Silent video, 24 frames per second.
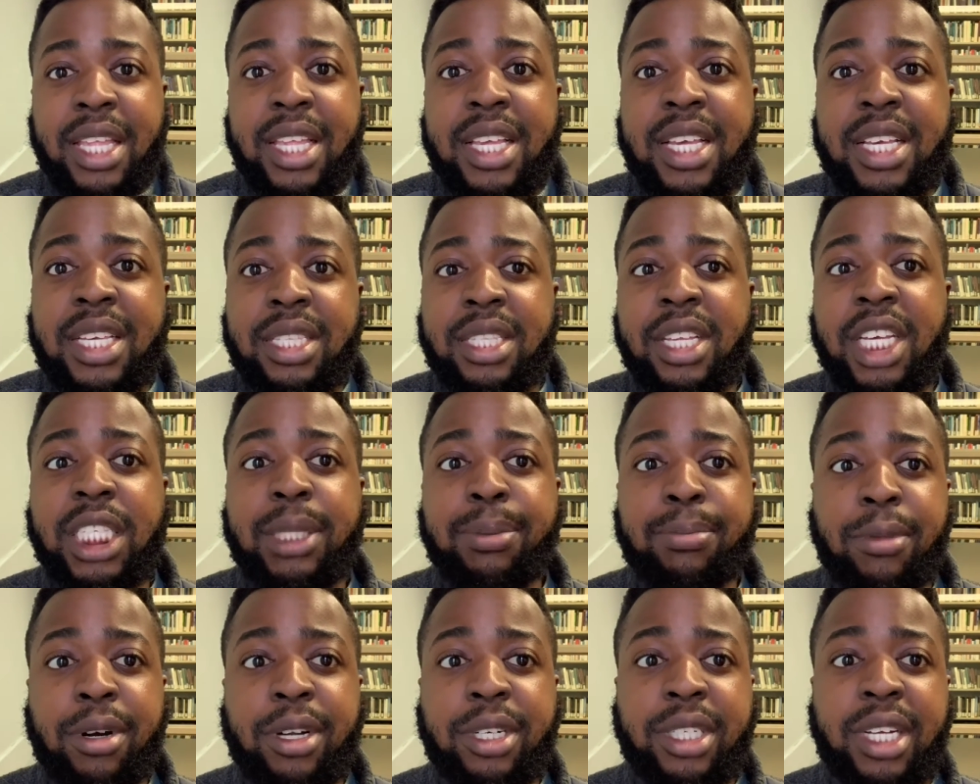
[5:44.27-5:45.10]
isn't as
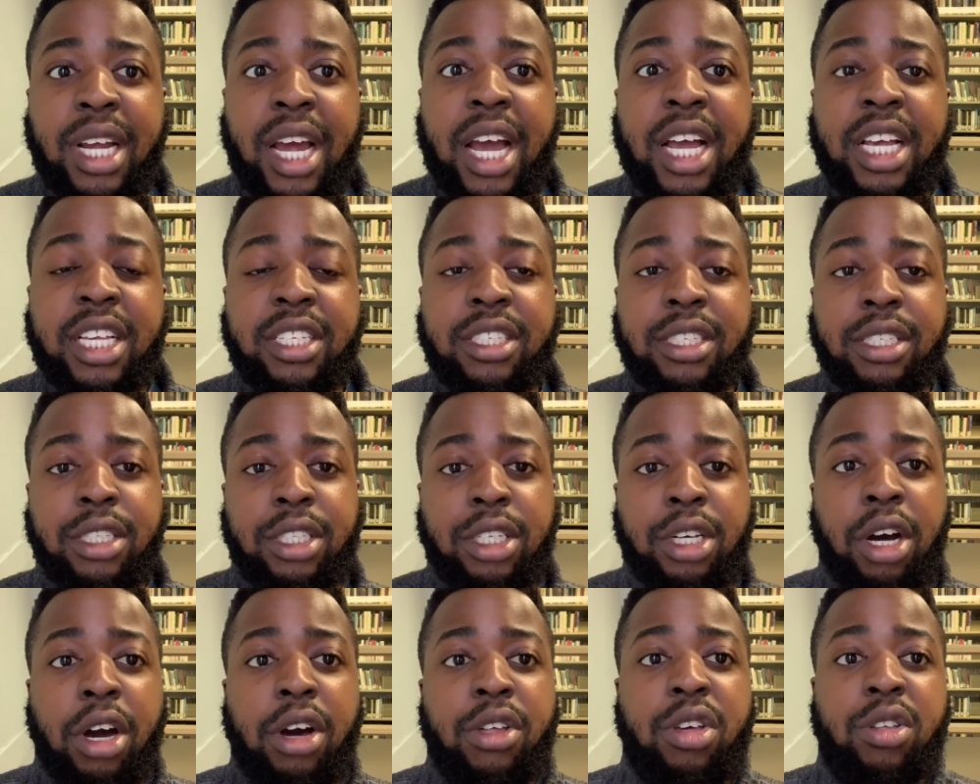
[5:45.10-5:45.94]
much as
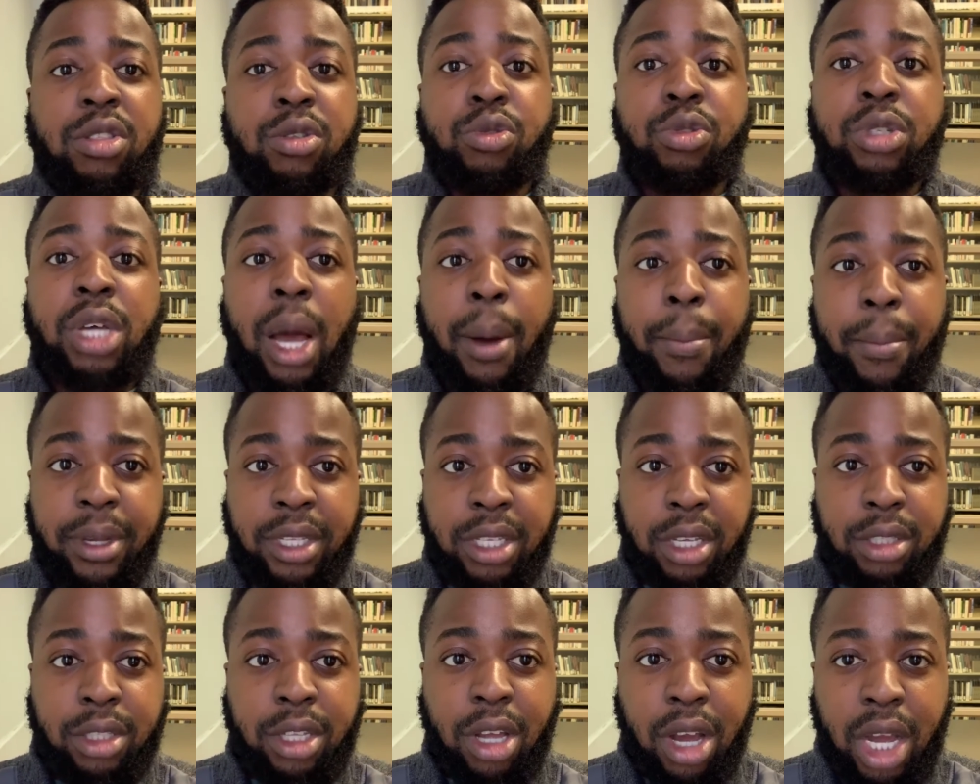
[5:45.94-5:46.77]
the other two topics
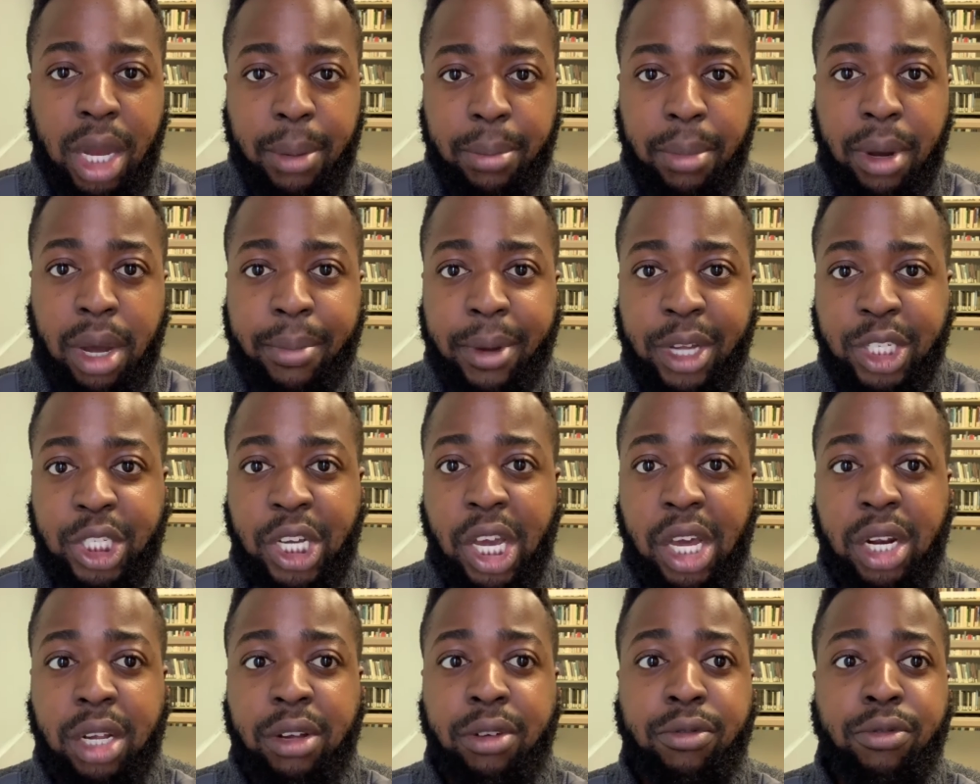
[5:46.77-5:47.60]
I talk about on my
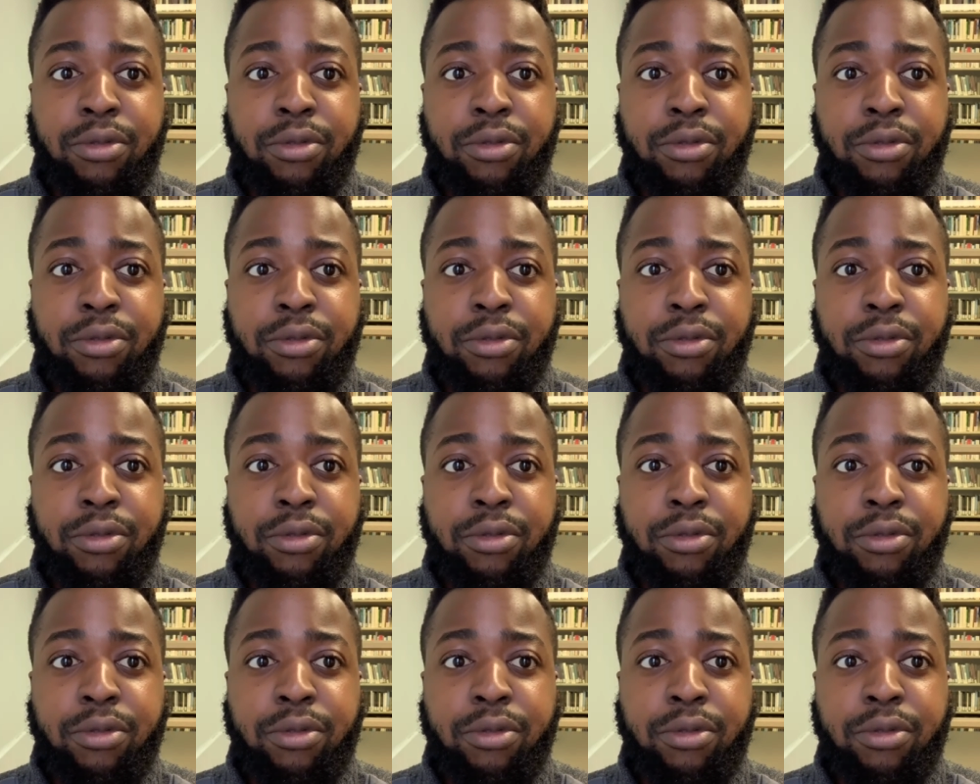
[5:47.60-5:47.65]
channel,